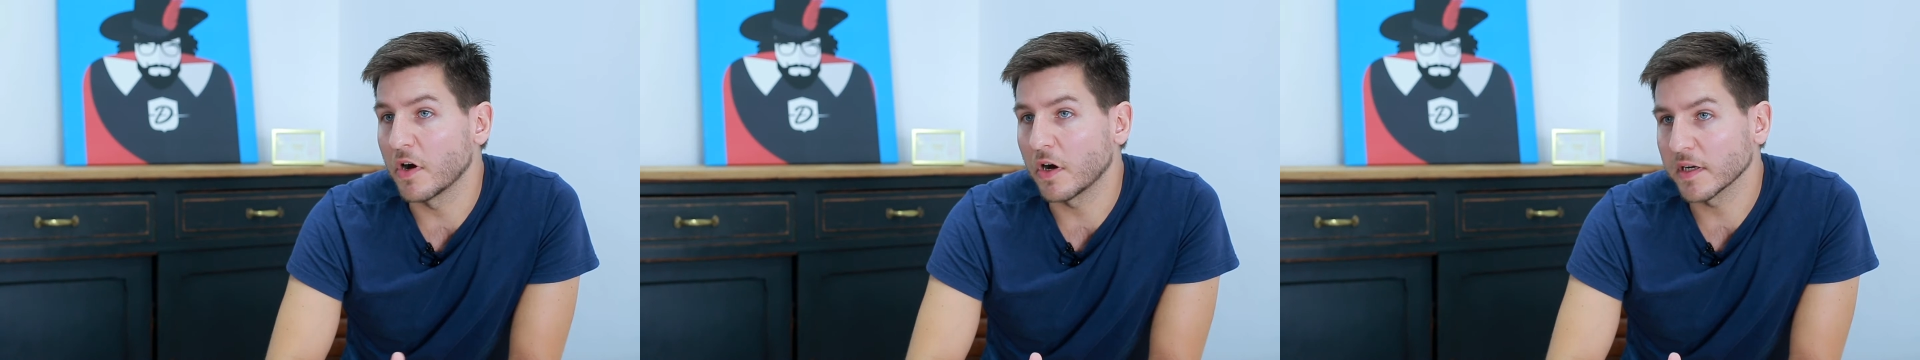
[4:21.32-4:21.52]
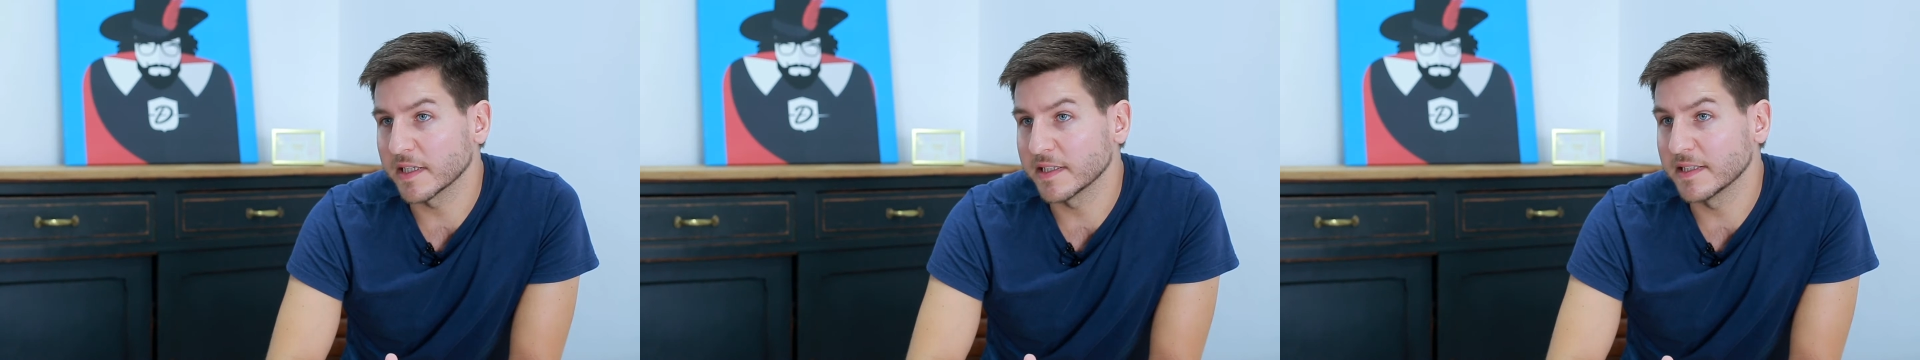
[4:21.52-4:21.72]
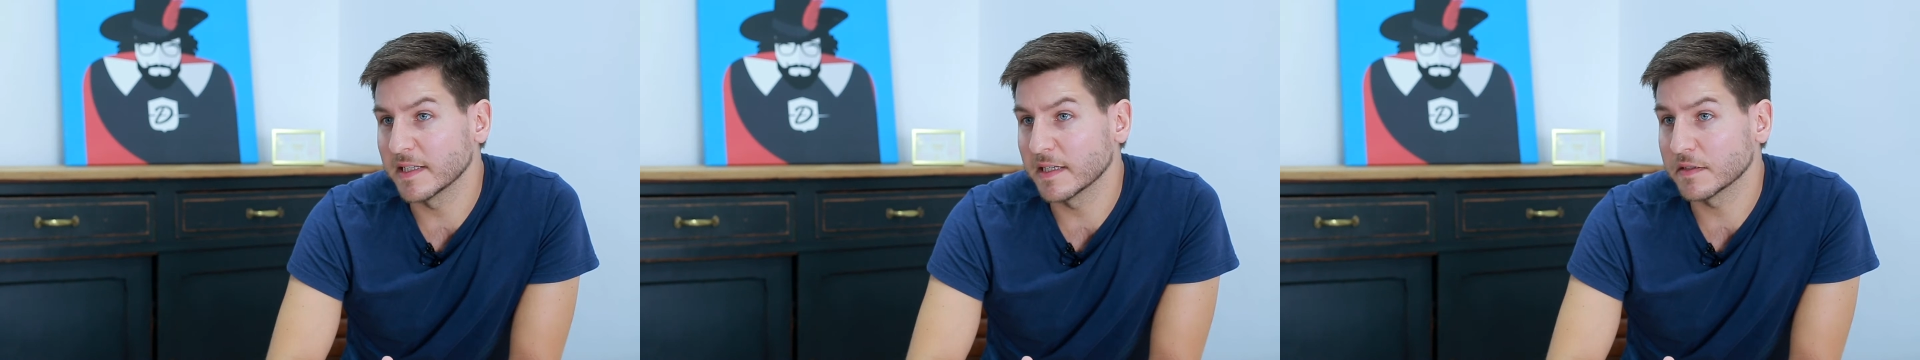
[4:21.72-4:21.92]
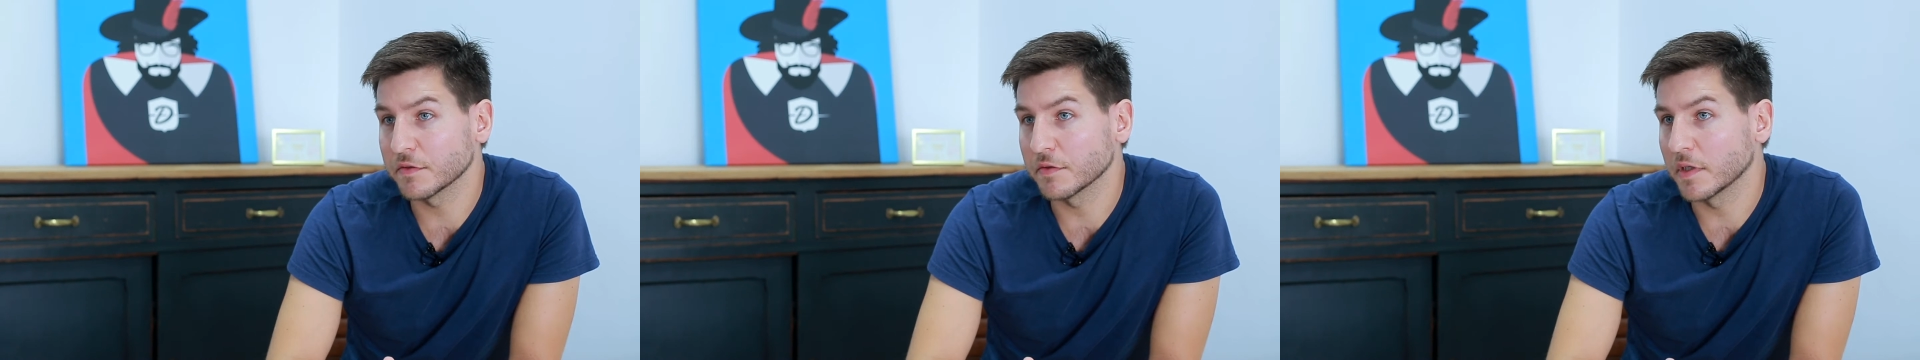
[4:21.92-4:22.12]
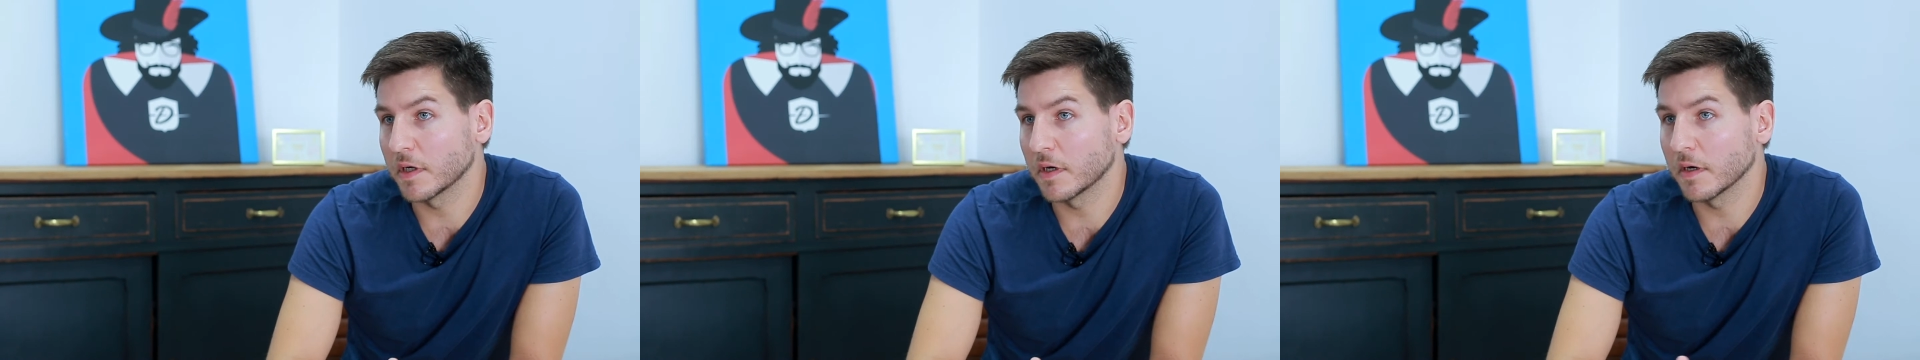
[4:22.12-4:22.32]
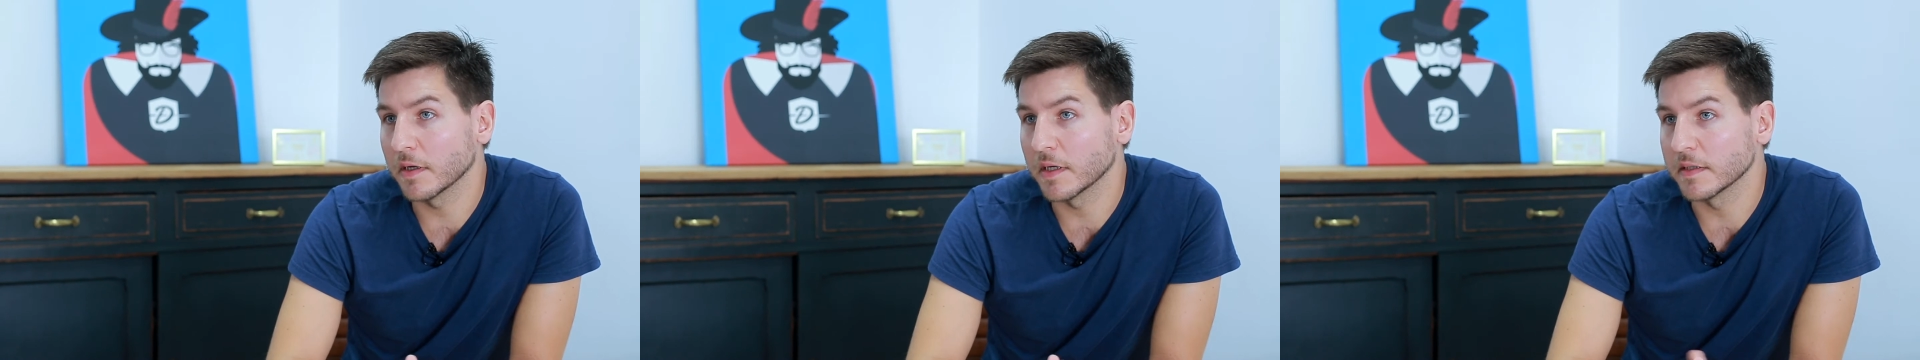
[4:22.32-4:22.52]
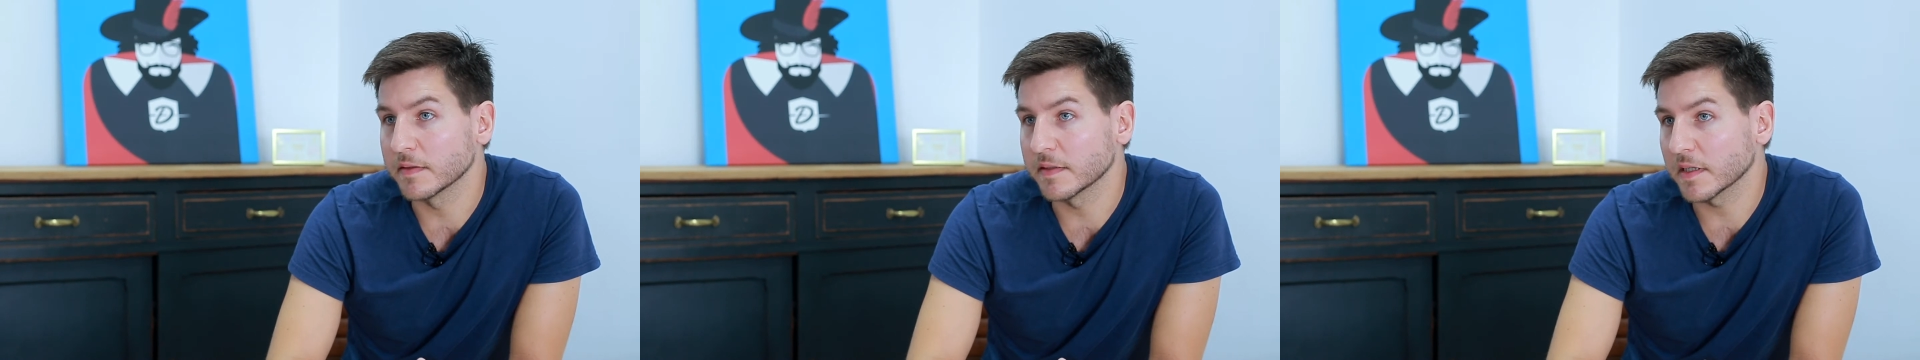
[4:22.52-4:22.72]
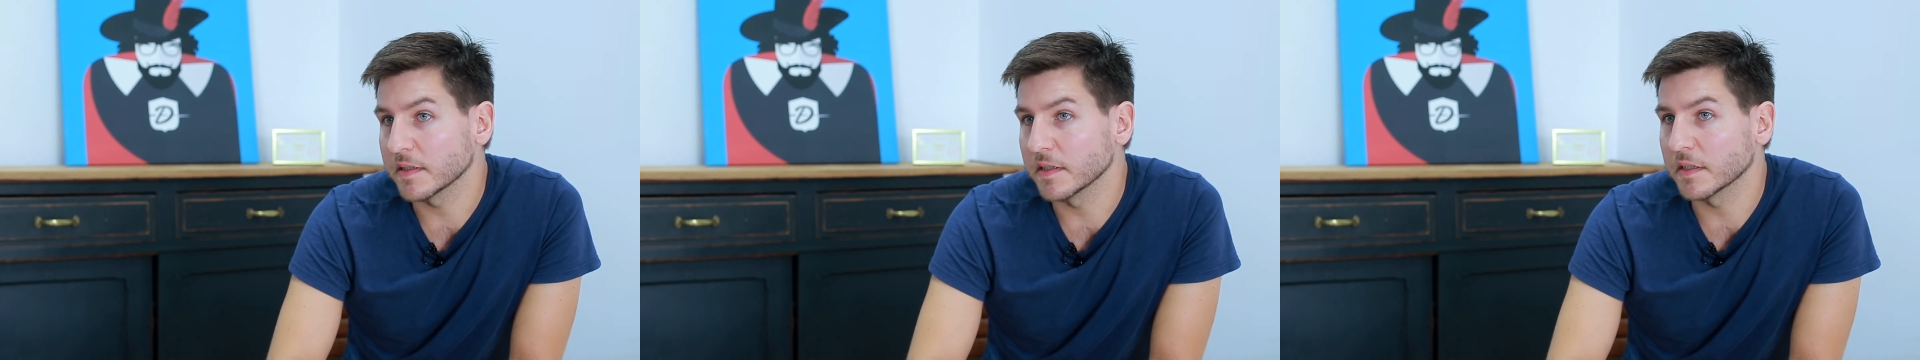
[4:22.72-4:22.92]
organizational and
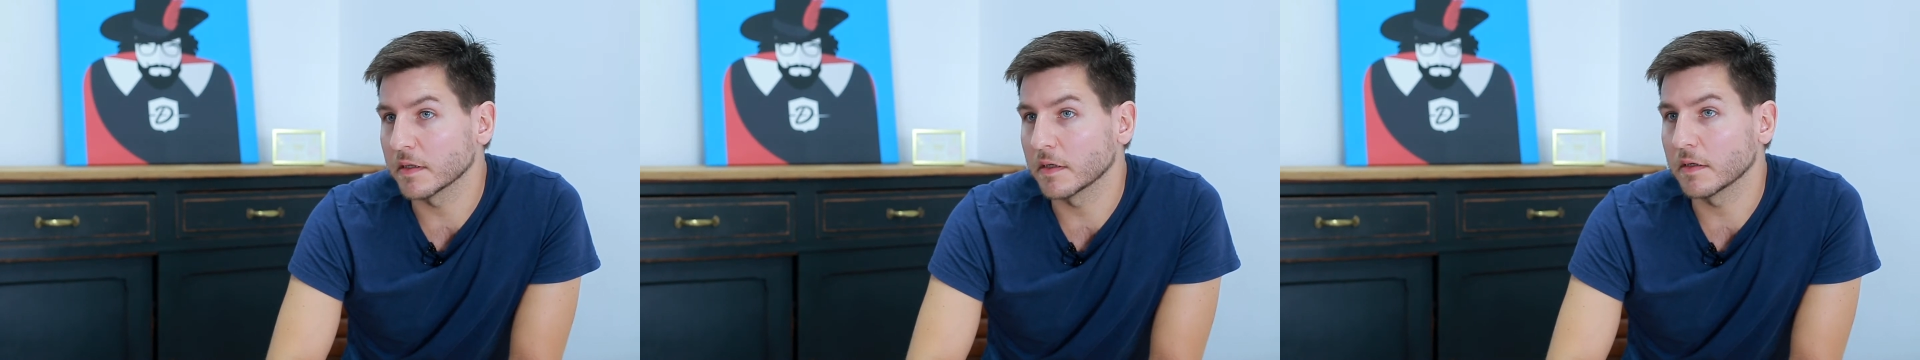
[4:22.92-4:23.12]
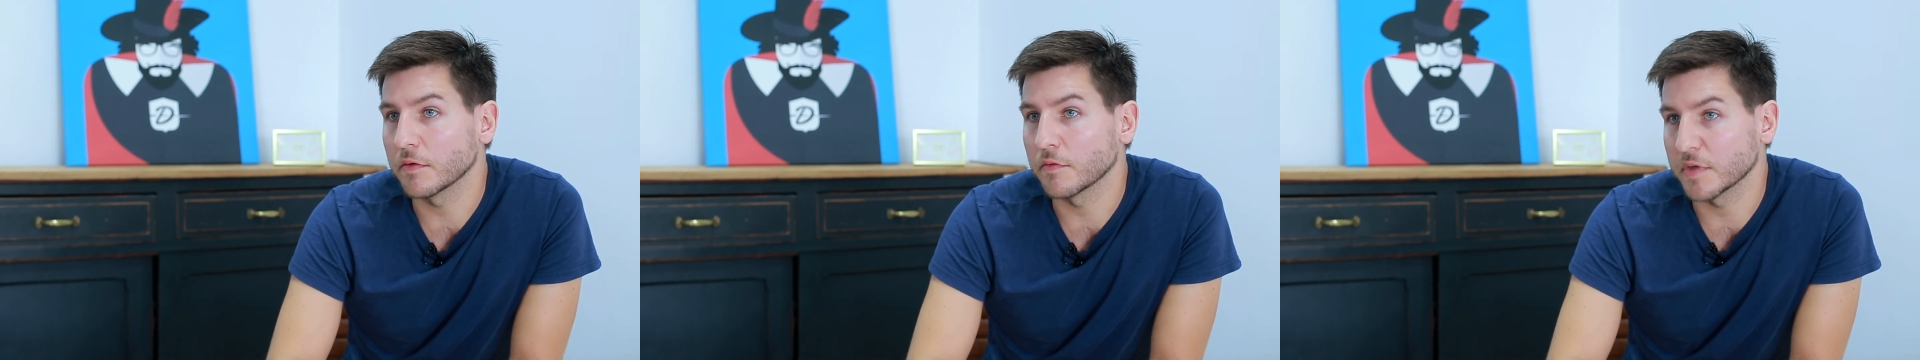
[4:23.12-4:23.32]
technical